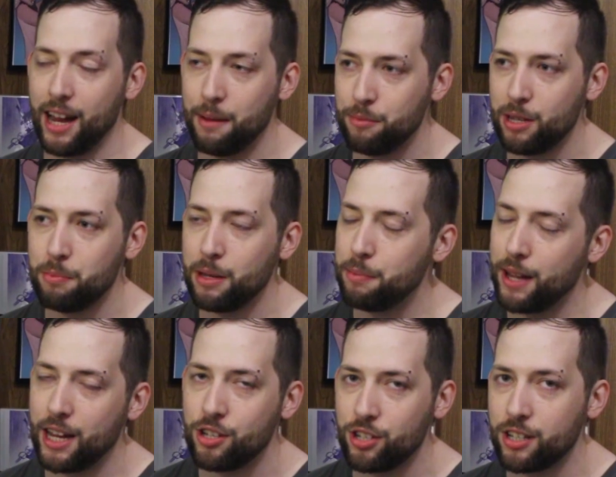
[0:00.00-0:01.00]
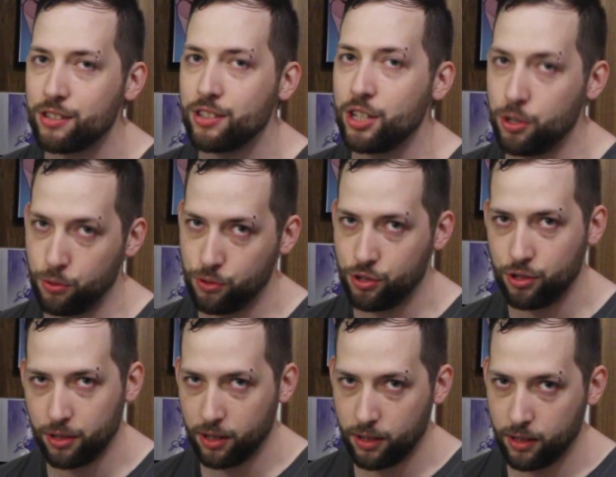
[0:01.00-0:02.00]
IMDb page is
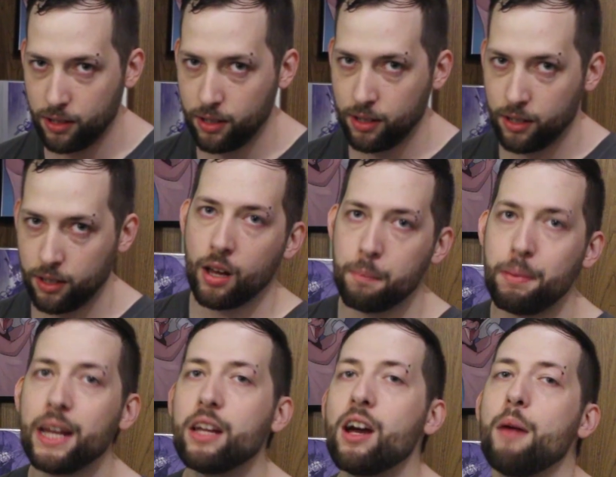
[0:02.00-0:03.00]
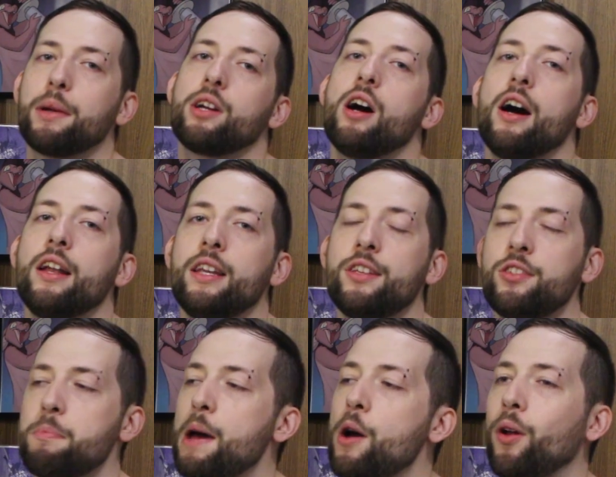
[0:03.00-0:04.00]
huge. A big Comic-Con
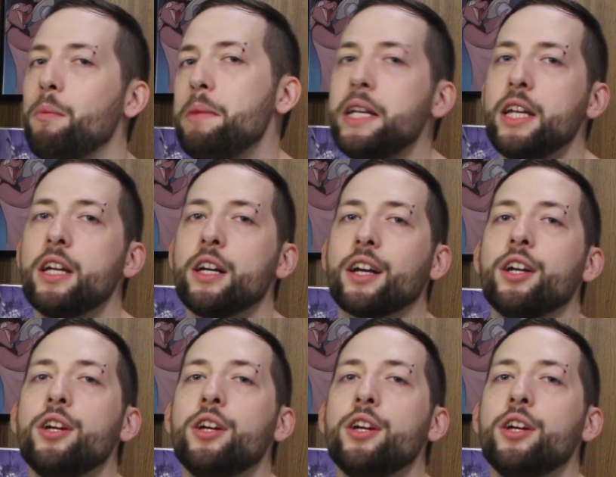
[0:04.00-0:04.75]
is about media